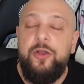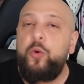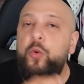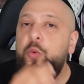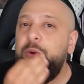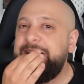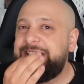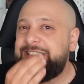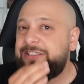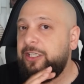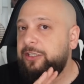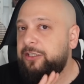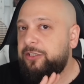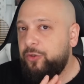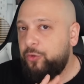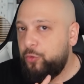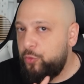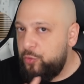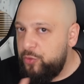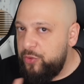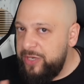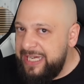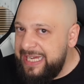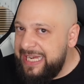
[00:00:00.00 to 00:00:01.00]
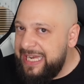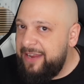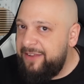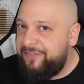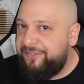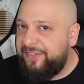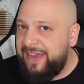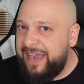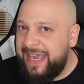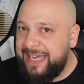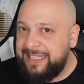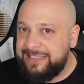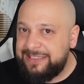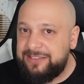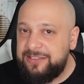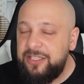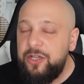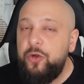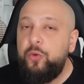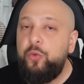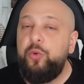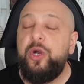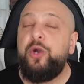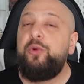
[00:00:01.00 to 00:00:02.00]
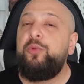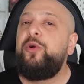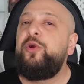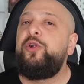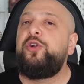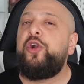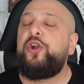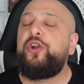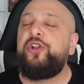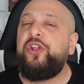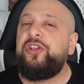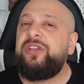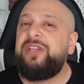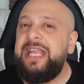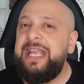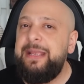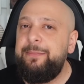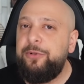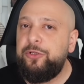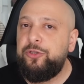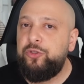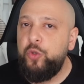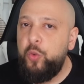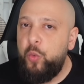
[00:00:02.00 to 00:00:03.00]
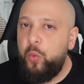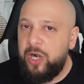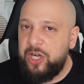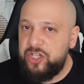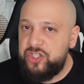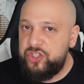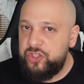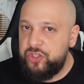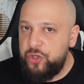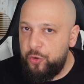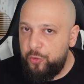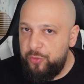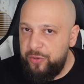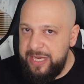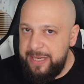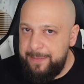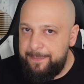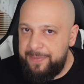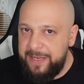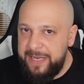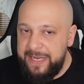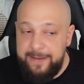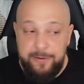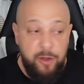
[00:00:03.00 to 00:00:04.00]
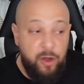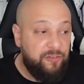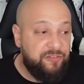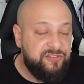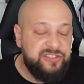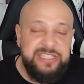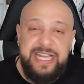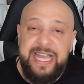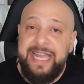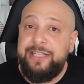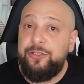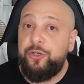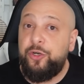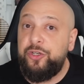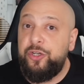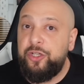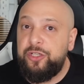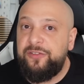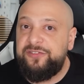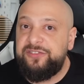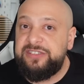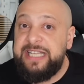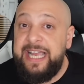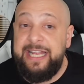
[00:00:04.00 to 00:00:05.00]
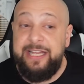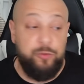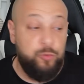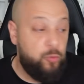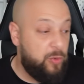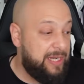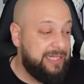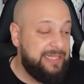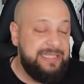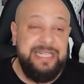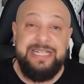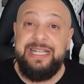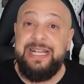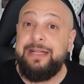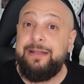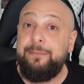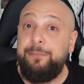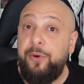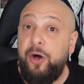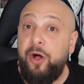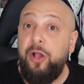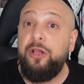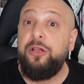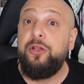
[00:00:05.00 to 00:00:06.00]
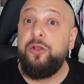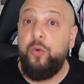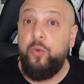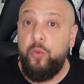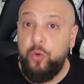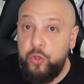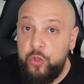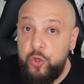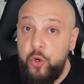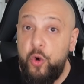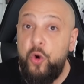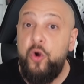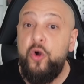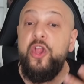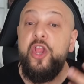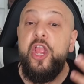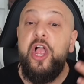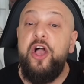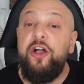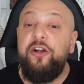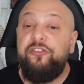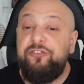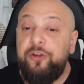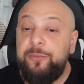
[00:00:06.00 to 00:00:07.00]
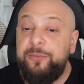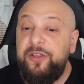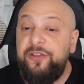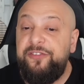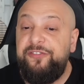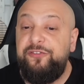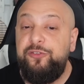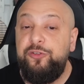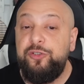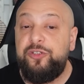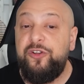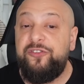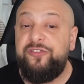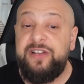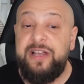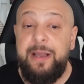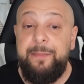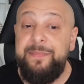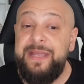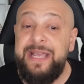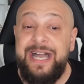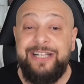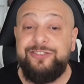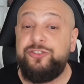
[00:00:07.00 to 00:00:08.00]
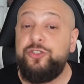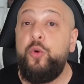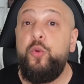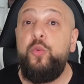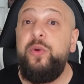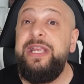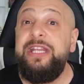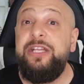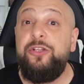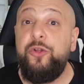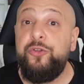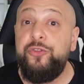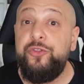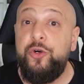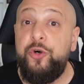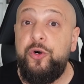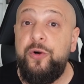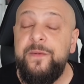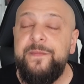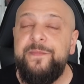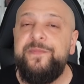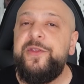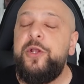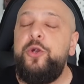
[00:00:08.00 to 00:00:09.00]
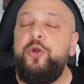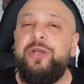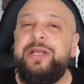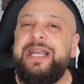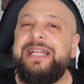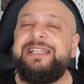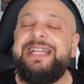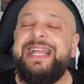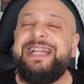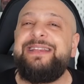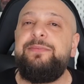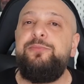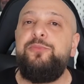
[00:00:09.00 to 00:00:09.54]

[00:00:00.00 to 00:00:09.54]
whistled really fast where we were not able to watch the replay. Offside or not offside? When did that ball go from the foot of Cambiaso? We don't know. Look at that